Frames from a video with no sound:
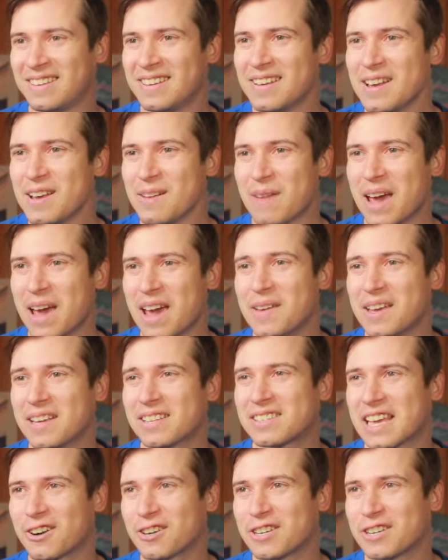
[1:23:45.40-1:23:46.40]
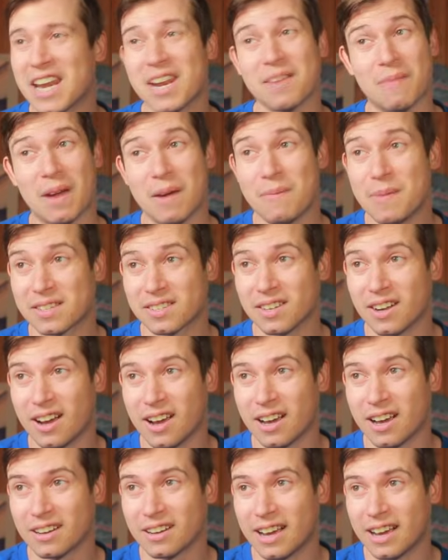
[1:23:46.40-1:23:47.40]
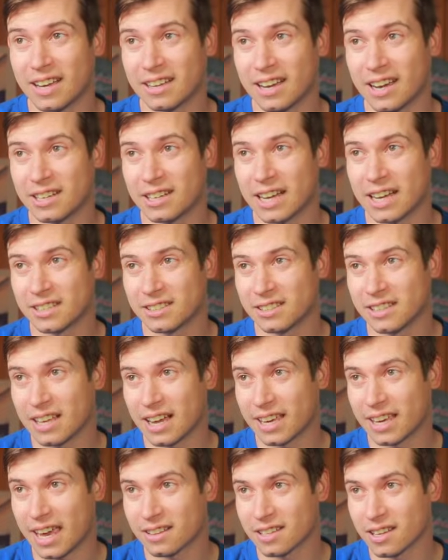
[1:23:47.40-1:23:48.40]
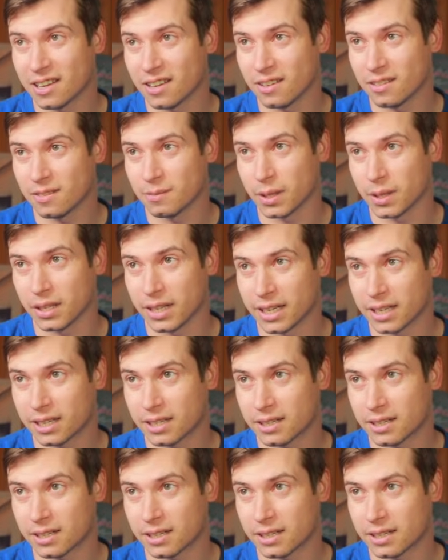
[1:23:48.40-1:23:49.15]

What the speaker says: Maybe it's entertaining, maybe it's not. I can't tell, but like,